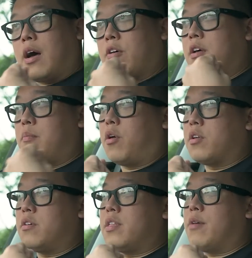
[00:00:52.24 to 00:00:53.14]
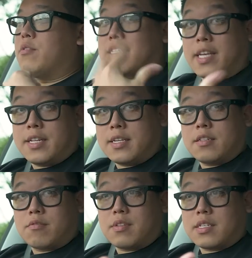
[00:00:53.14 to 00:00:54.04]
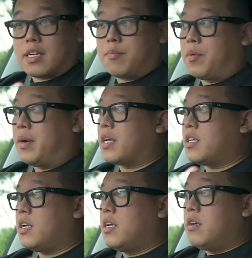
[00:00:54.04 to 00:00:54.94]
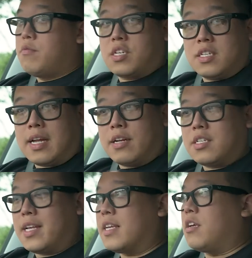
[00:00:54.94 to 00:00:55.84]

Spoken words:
out a model that was catered to the Singapore market, which is the 110